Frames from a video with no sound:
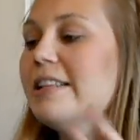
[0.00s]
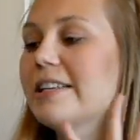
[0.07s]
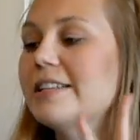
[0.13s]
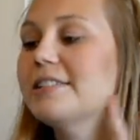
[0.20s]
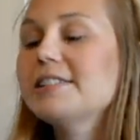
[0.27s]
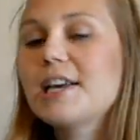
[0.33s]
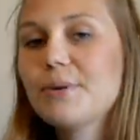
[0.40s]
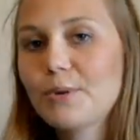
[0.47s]

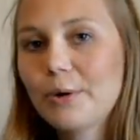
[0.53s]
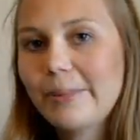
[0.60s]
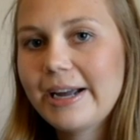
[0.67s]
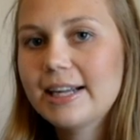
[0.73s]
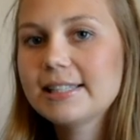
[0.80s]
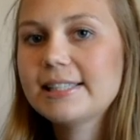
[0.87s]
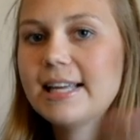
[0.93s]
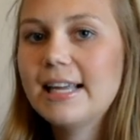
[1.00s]
This is a
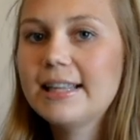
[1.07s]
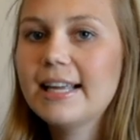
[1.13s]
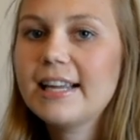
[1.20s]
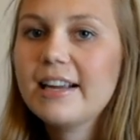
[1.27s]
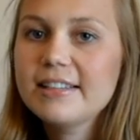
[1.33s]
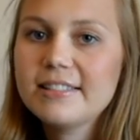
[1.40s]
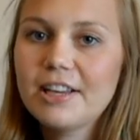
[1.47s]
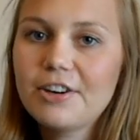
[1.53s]
romance, and like
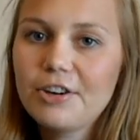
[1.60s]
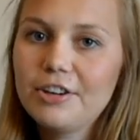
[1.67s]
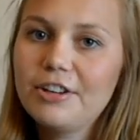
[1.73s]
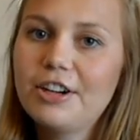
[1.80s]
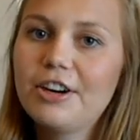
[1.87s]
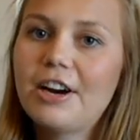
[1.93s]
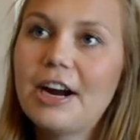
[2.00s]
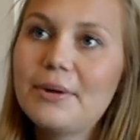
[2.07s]
I said
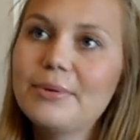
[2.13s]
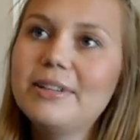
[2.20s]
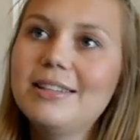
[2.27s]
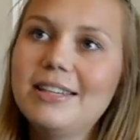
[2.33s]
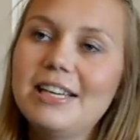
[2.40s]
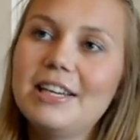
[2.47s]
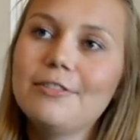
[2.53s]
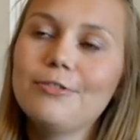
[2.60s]
earlier, I
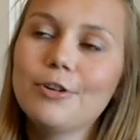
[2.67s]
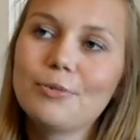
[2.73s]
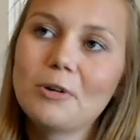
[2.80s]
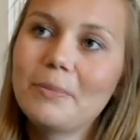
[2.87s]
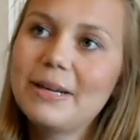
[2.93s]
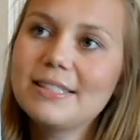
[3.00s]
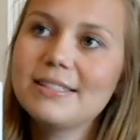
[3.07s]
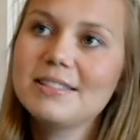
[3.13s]
really need for
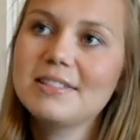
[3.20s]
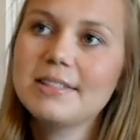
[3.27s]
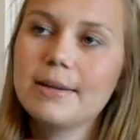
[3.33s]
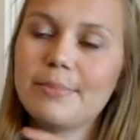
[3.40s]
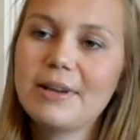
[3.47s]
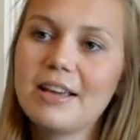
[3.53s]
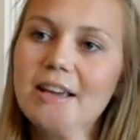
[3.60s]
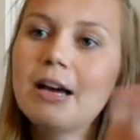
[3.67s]
romances to
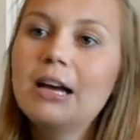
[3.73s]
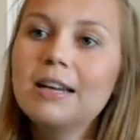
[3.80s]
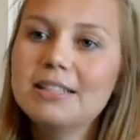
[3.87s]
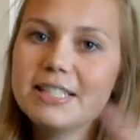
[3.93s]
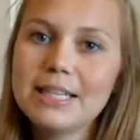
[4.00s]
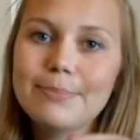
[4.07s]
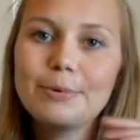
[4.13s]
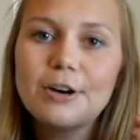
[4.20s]
be
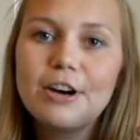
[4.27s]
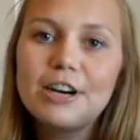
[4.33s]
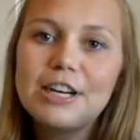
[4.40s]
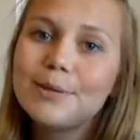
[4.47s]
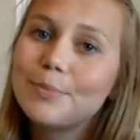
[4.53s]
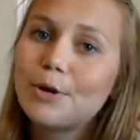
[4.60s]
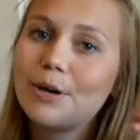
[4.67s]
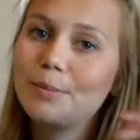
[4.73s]
deeper
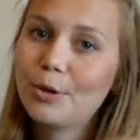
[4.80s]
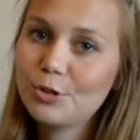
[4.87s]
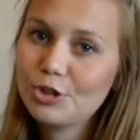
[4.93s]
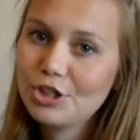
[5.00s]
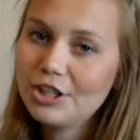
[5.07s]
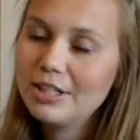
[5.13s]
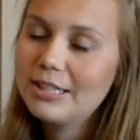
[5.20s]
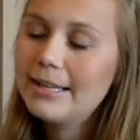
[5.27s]
and more
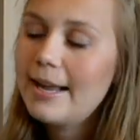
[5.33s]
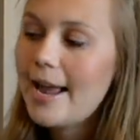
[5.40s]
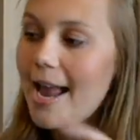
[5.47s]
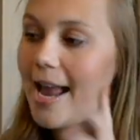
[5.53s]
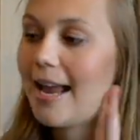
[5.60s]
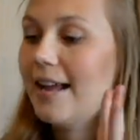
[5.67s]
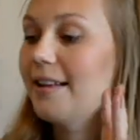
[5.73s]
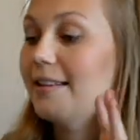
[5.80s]
emotional,
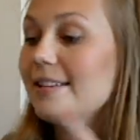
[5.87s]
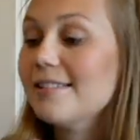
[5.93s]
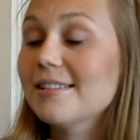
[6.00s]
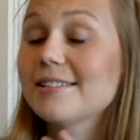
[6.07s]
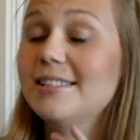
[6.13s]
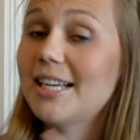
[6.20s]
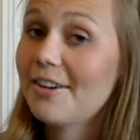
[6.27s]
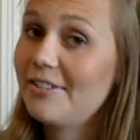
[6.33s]
and this
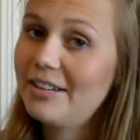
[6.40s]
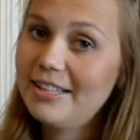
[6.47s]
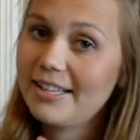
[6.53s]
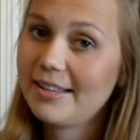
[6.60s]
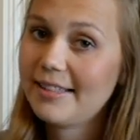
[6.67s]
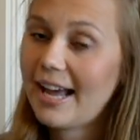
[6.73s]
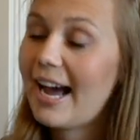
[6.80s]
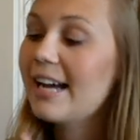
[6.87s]
is
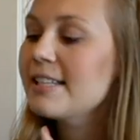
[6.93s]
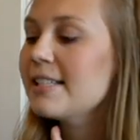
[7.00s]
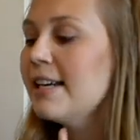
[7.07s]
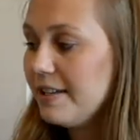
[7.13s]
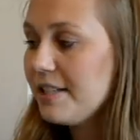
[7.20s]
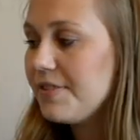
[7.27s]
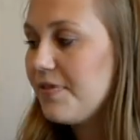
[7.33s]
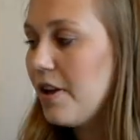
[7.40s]
definitely that.
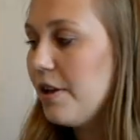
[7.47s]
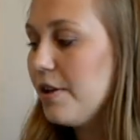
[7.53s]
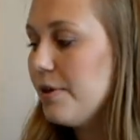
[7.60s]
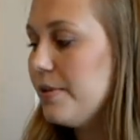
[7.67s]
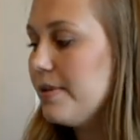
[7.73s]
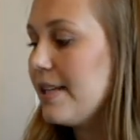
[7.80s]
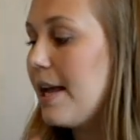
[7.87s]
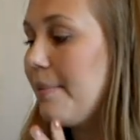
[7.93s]
This
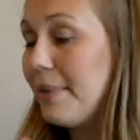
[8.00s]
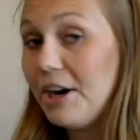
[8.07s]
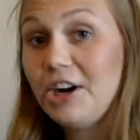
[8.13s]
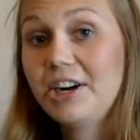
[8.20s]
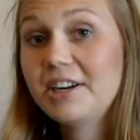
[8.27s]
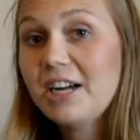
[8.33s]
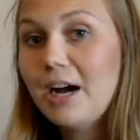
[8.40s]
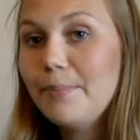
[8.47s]
follows a
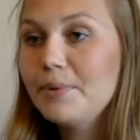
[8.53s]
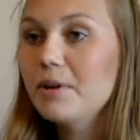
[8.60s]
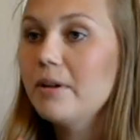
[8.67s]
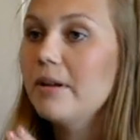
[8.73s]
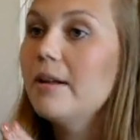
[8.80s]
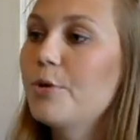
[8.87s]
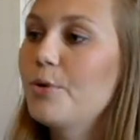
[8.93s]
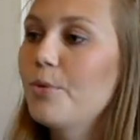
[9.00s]
married
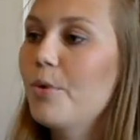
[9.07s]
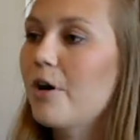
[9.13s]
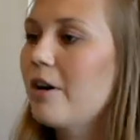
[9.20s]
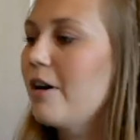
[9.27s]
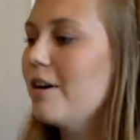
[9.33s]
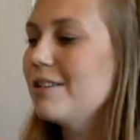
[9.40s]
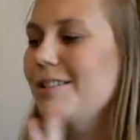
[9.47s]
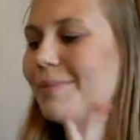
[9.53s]
couple who
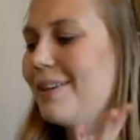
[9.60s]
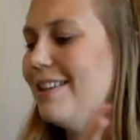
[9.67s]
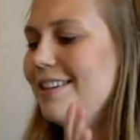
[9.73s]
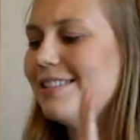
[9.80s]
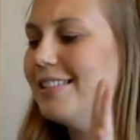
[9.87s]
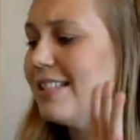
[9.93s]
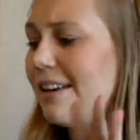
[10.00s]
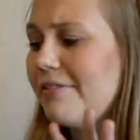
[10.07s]
are something
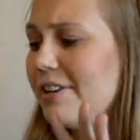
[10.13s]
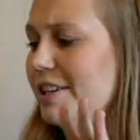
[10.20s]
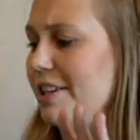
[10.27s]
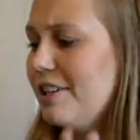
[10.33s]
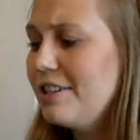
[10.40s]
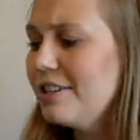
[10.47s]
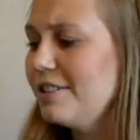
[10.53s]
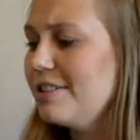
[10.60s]
like 7
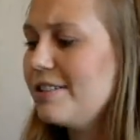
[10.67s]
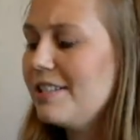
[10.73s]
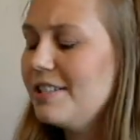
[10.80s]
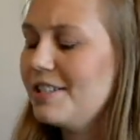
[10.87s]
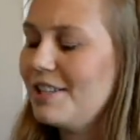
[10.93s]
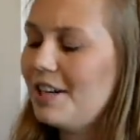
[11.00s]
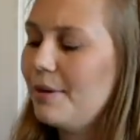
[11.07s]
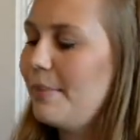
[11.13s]
years
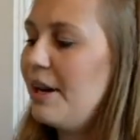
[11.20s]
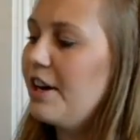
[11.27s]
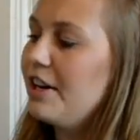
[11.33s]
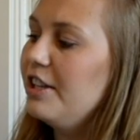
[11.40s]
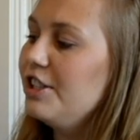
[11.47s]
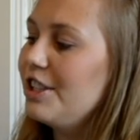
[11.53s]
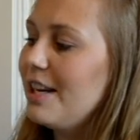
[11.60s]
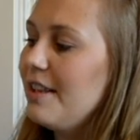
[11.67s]
into their
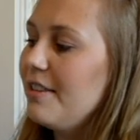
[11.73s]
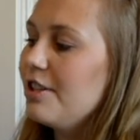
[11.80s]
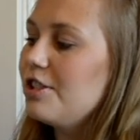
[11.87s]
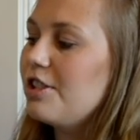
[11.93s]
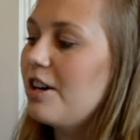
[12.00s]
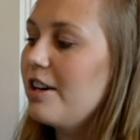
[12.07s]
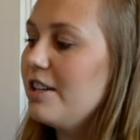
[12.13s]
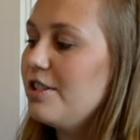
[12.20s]
marriage, and they're
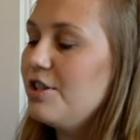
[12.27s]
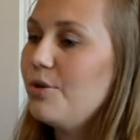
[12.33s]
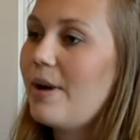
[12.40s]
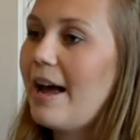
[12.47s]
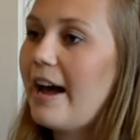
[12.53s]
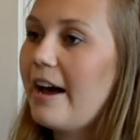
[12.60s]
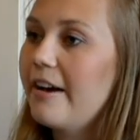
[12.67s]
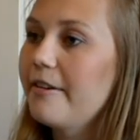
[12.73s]
starting to
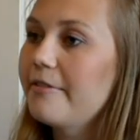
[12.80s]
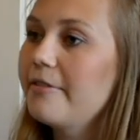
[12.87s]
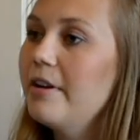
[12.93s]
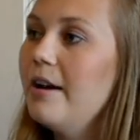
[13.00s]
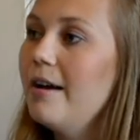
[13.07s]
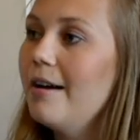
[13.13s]
have